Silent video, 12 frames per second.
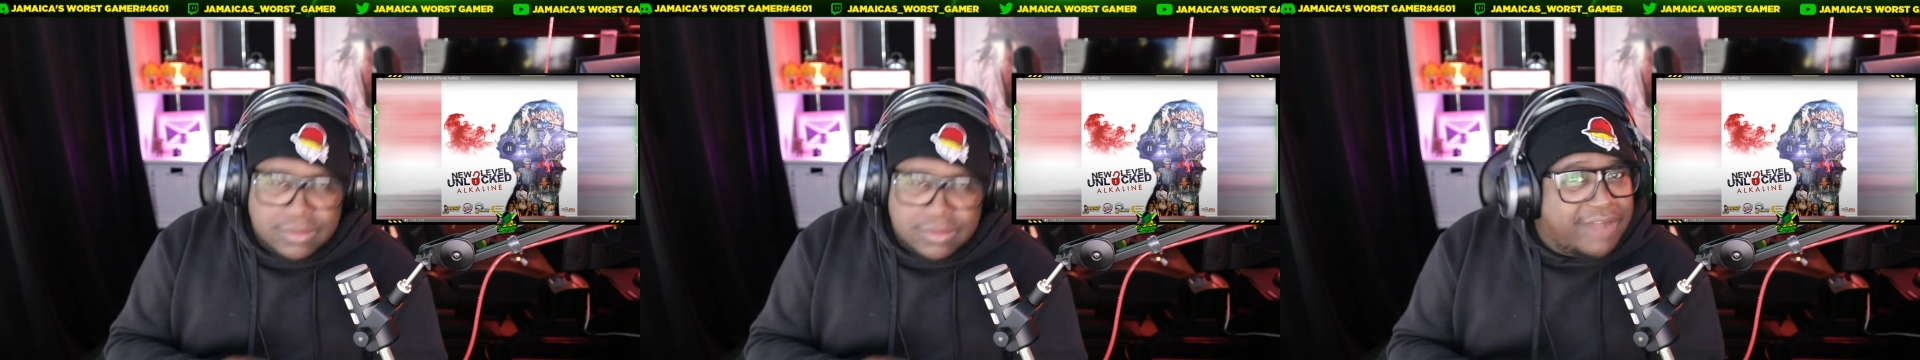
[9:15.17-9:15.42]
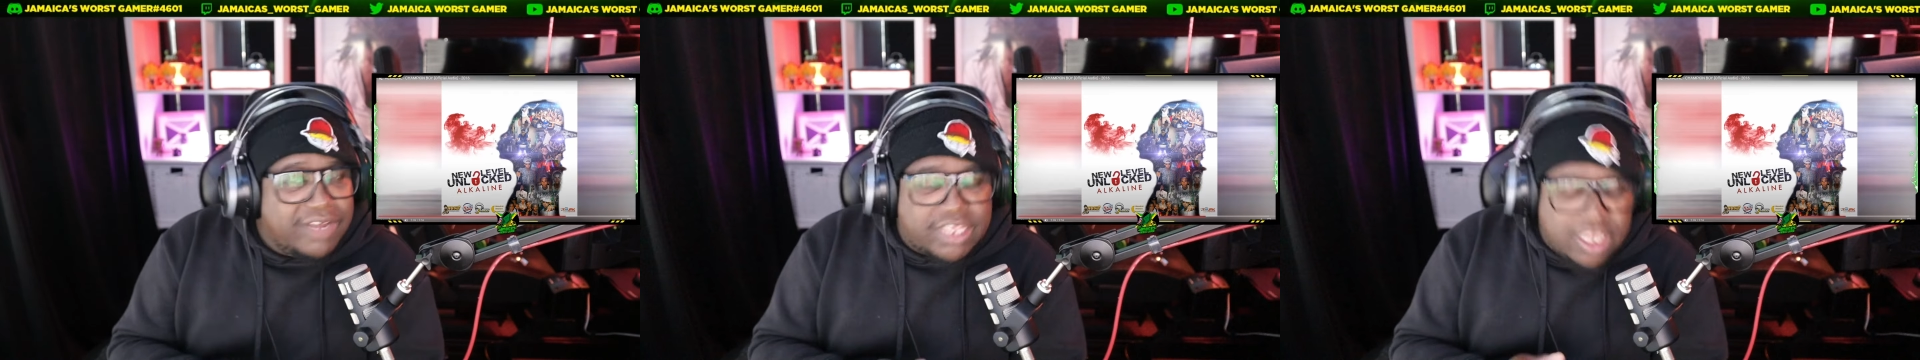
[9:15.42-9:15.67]

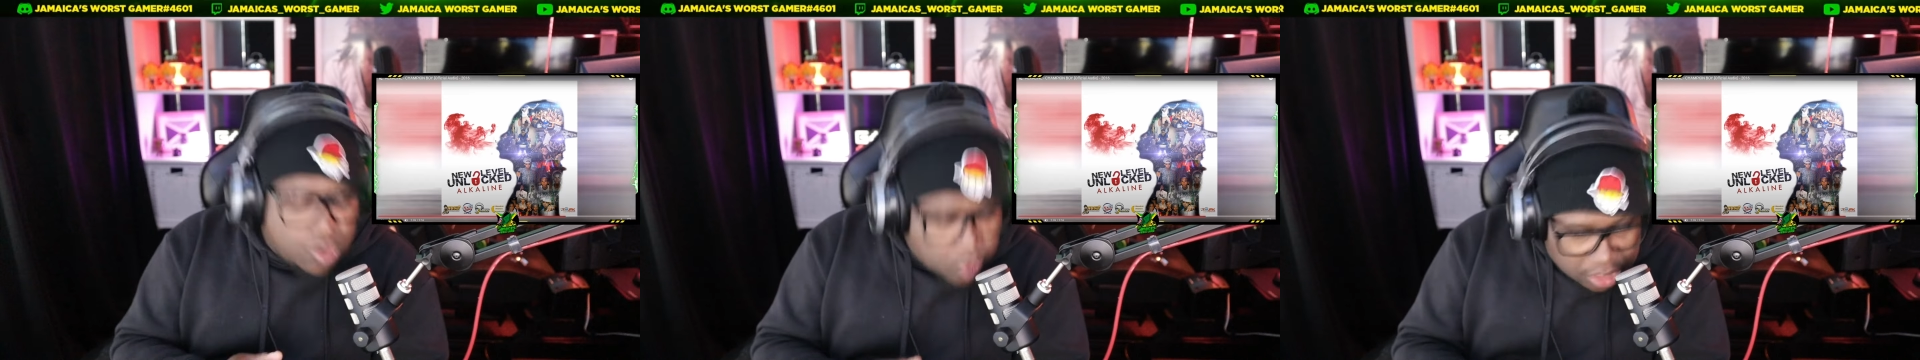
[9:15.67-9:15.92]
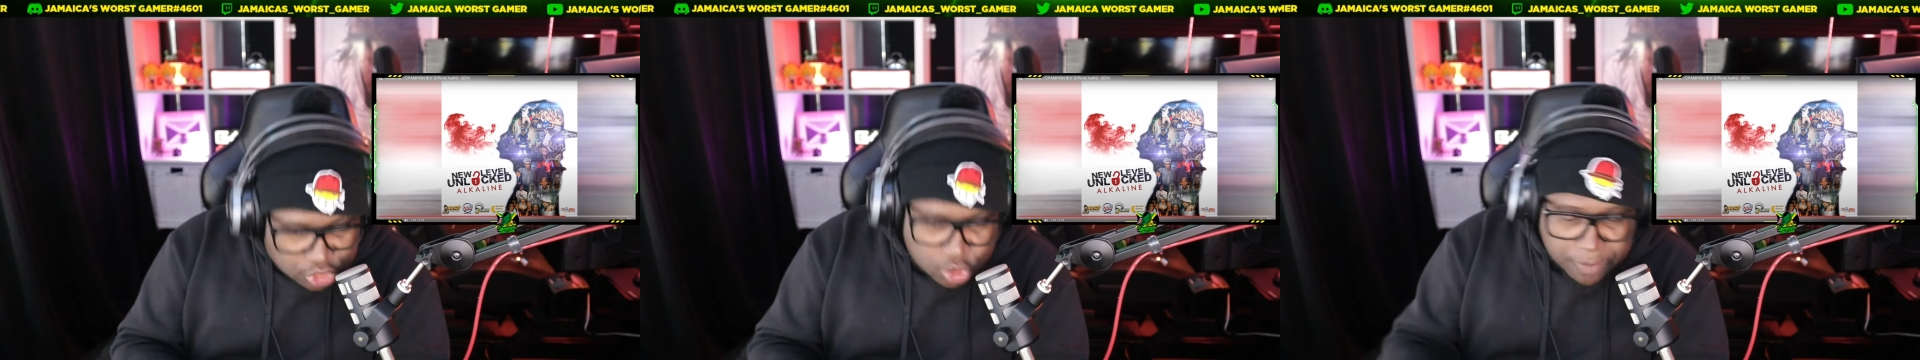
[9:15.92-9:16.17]
Everything
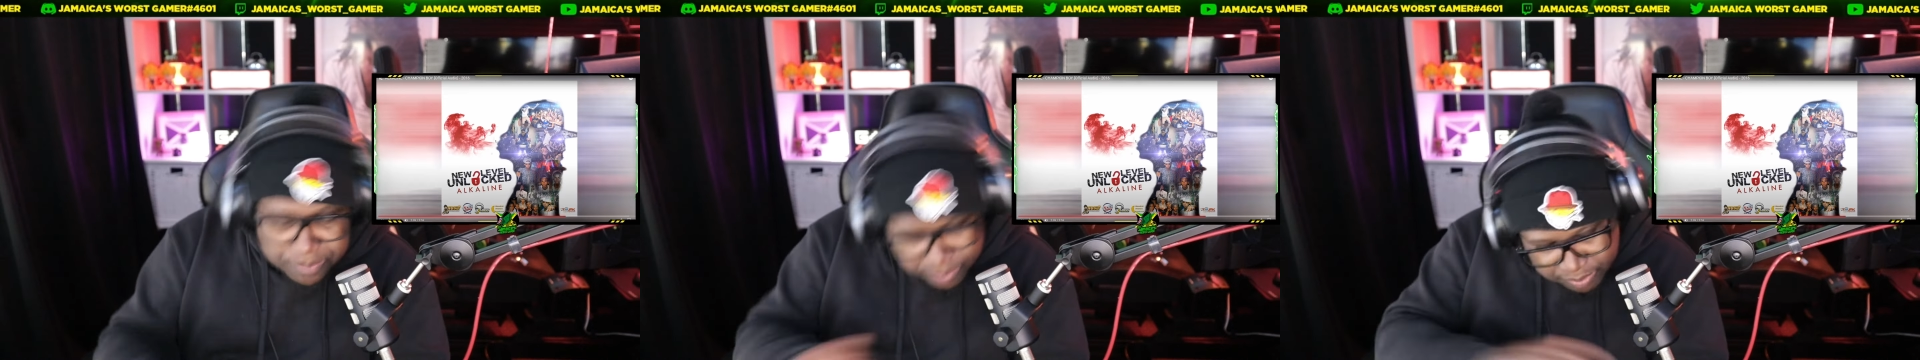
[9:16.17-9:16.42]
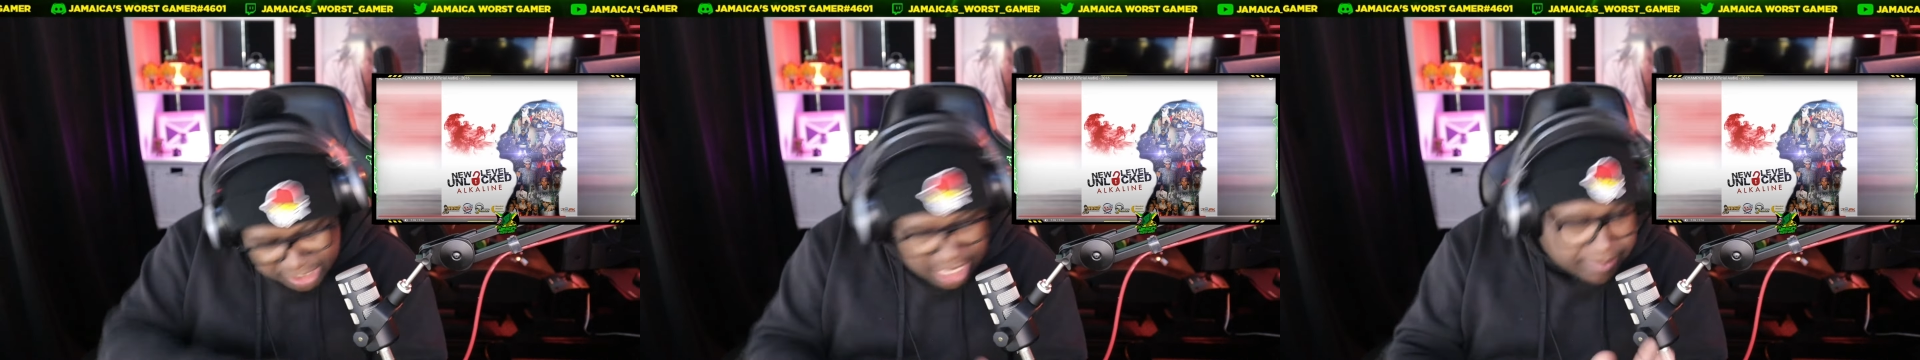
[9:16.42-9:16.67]
wash up.
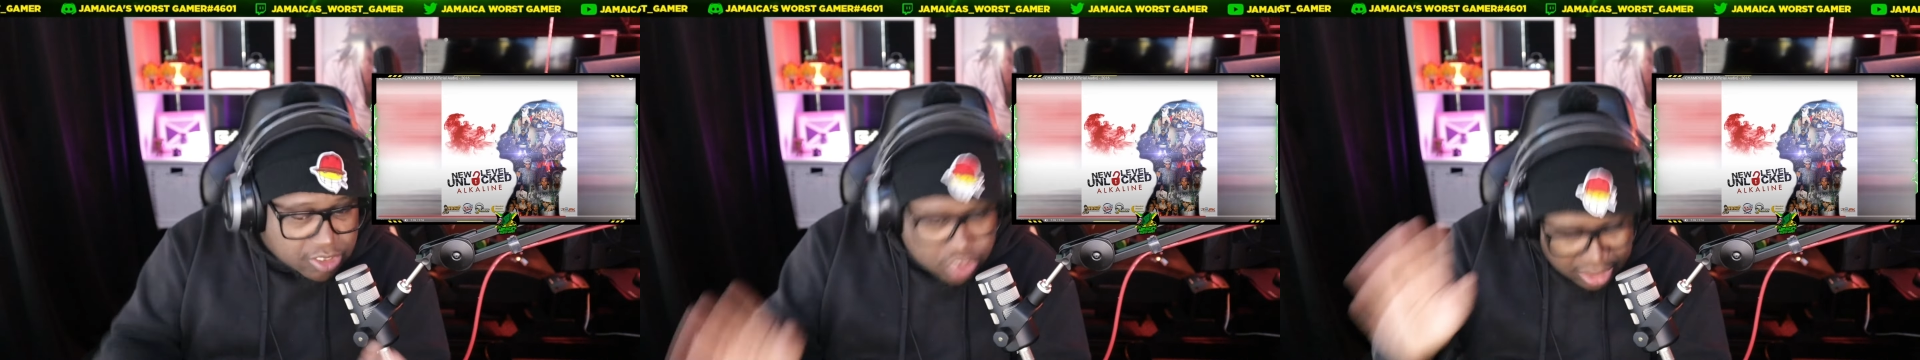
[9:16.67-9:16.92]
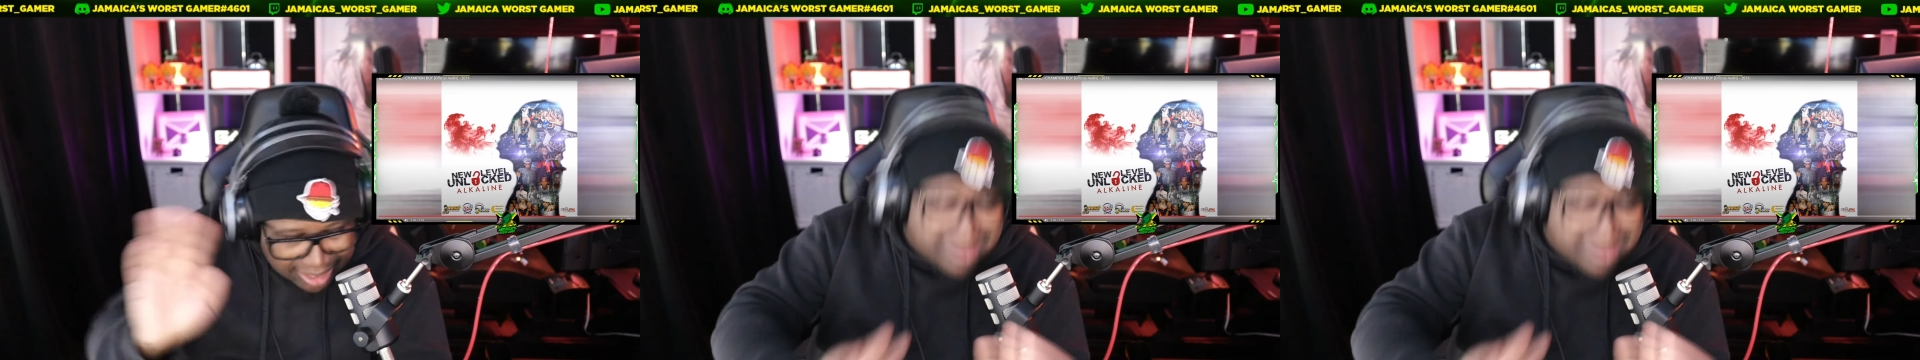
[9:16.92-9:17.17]
Table,
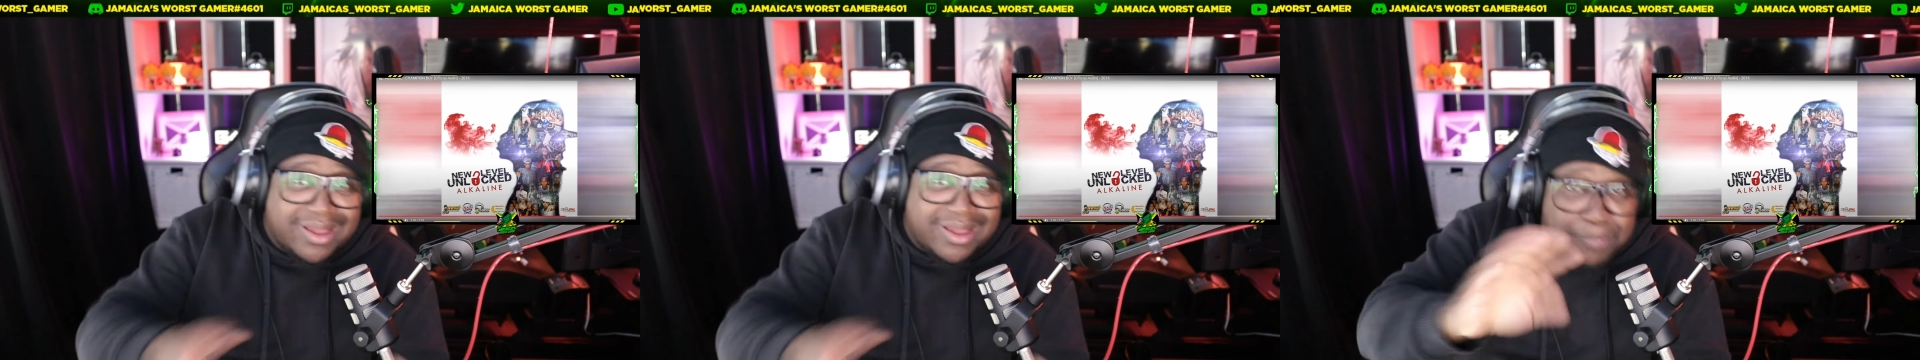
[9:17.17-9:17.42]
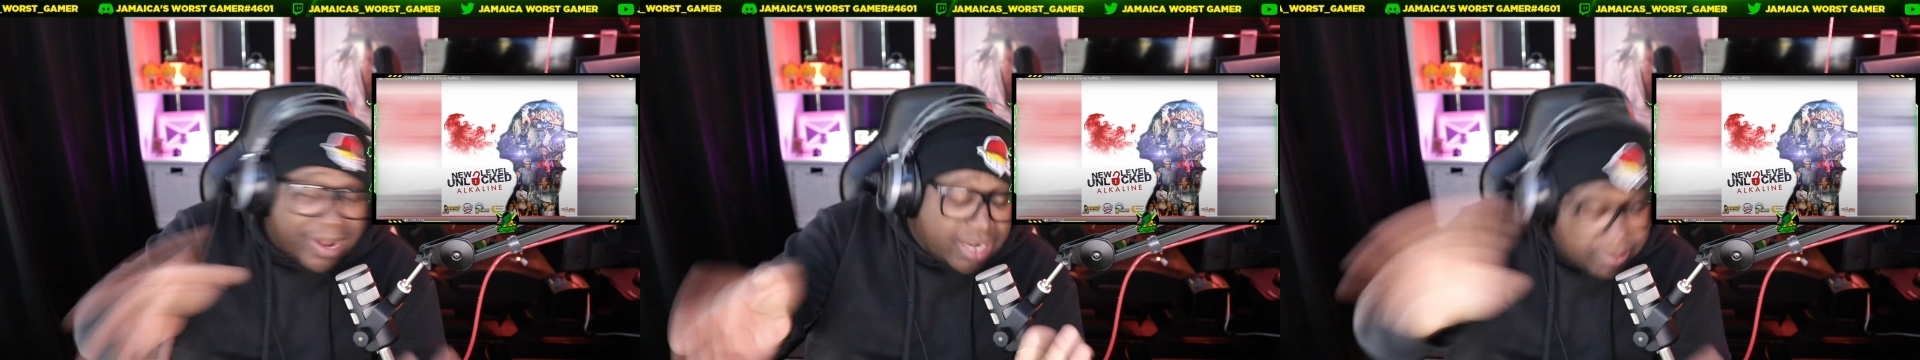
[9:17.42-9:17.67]
yeah, yeah,
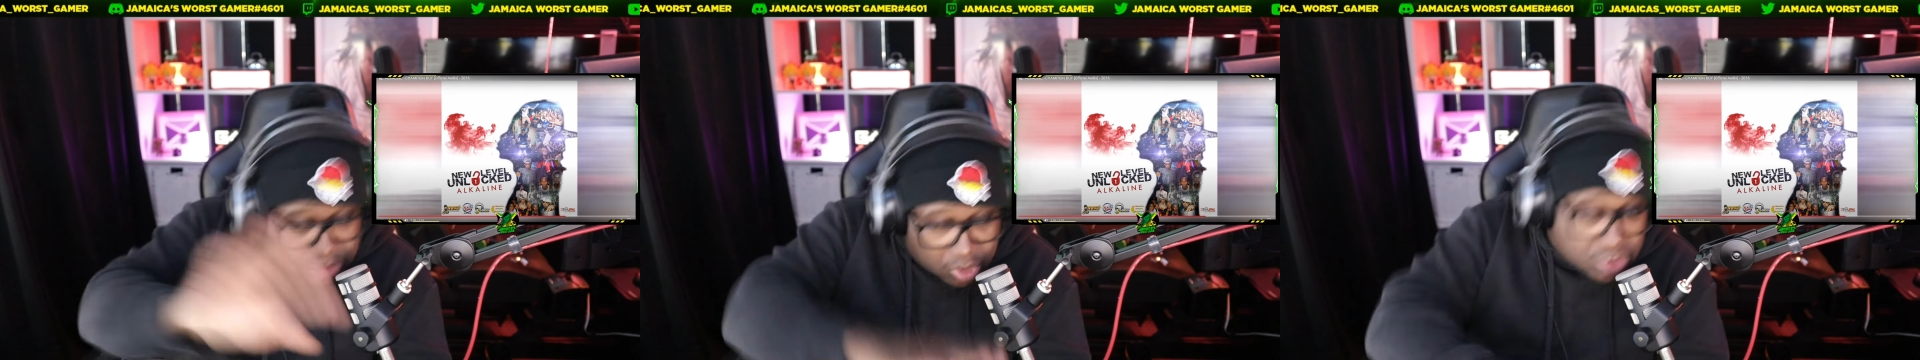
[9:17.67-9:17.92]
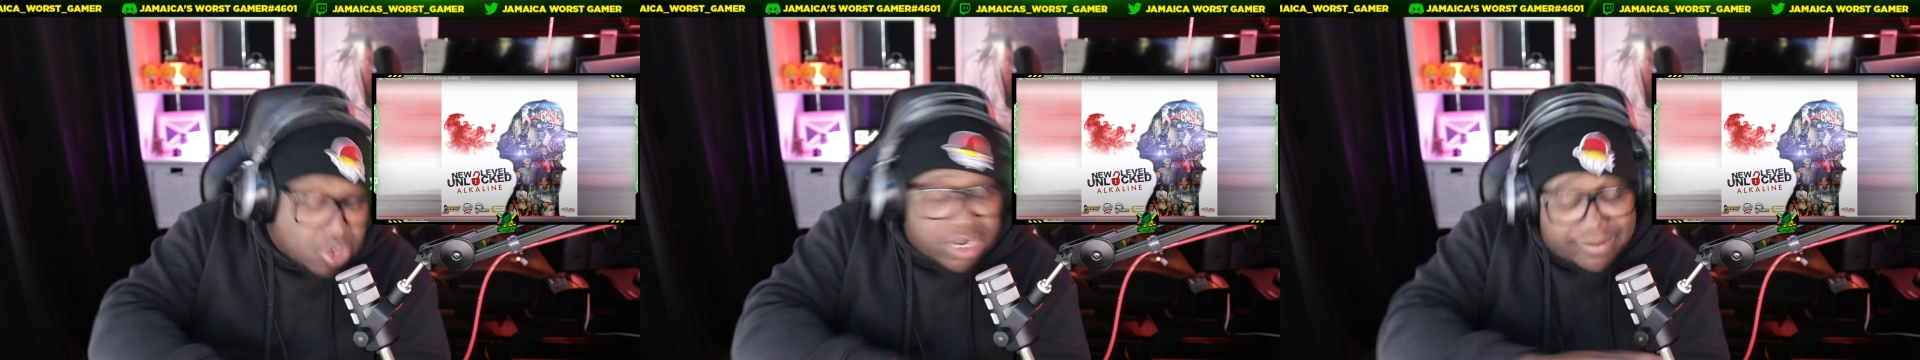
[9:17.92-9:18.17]
pot, them
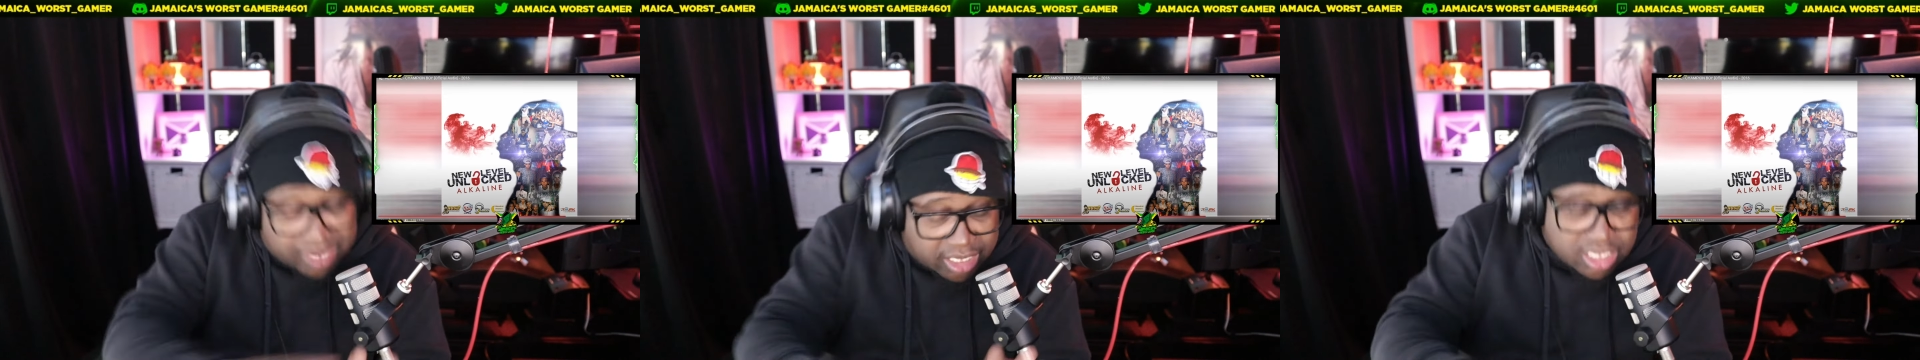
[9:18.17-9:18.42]
turn down, everything.